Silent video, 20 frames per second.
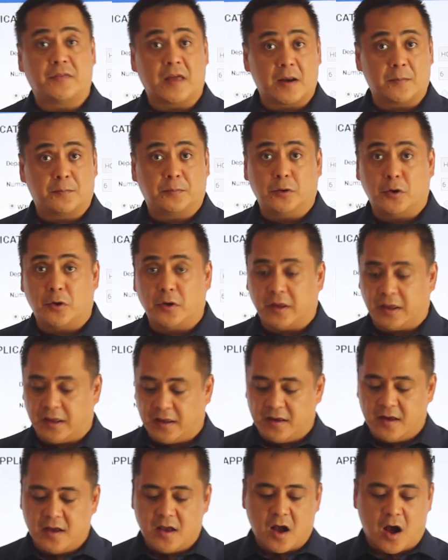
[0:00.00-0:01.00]
that
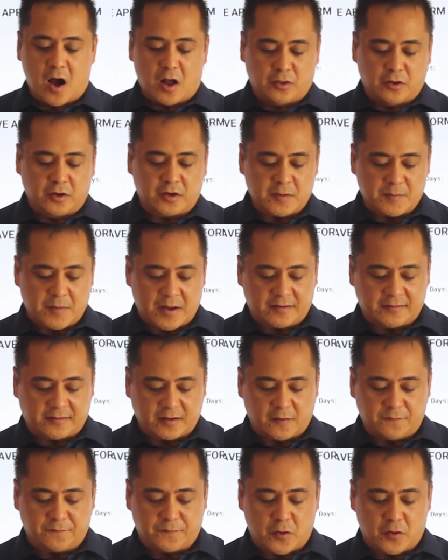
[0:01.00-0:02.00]
employee, I'll look at my
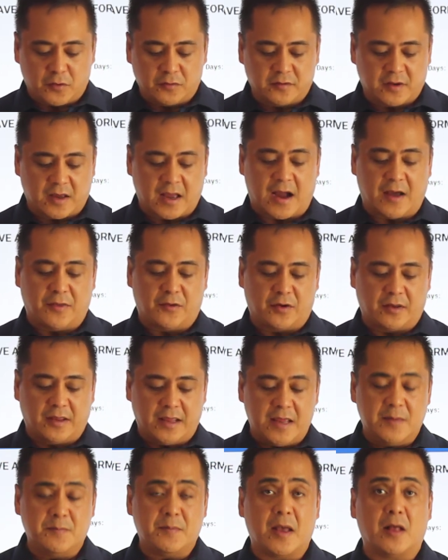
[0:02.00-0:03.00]
cell phone, either an
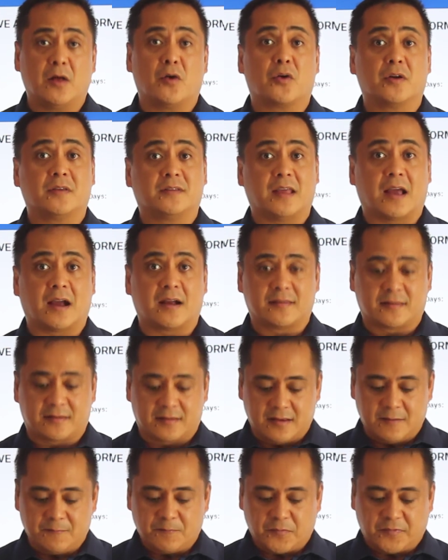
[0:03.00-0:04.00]
email or a text,
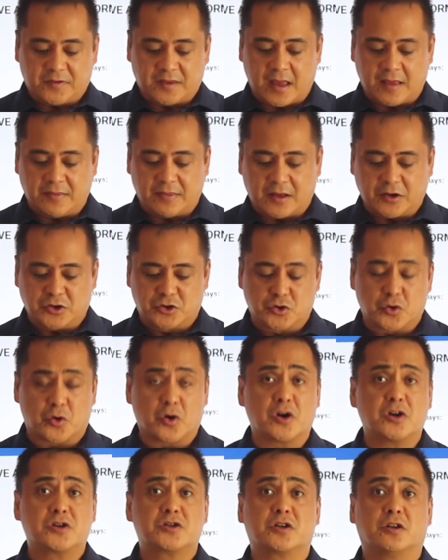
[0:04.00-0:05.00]
saying that
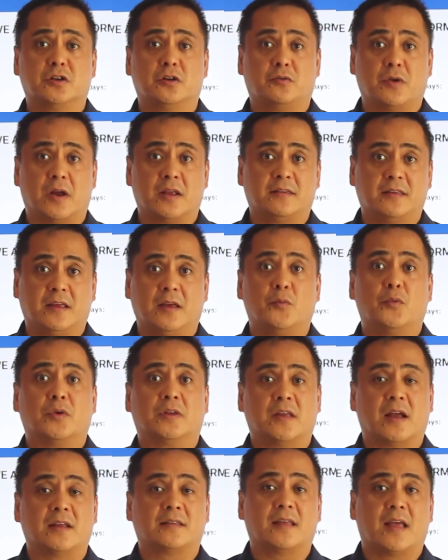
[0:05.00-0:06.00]
George Laurenti would
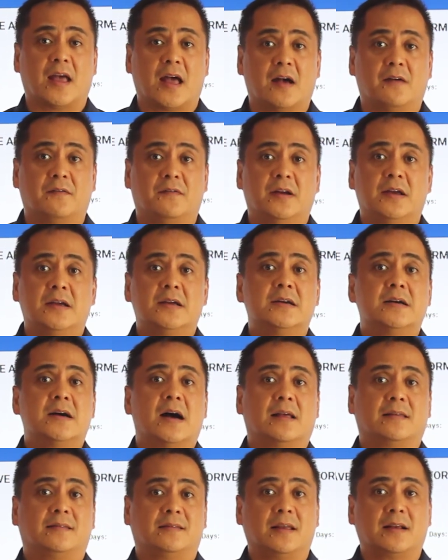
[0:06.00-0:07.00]
like to have
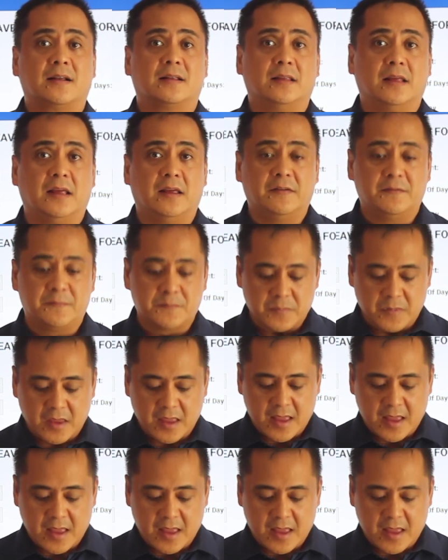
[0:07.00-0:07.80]
a sick leave.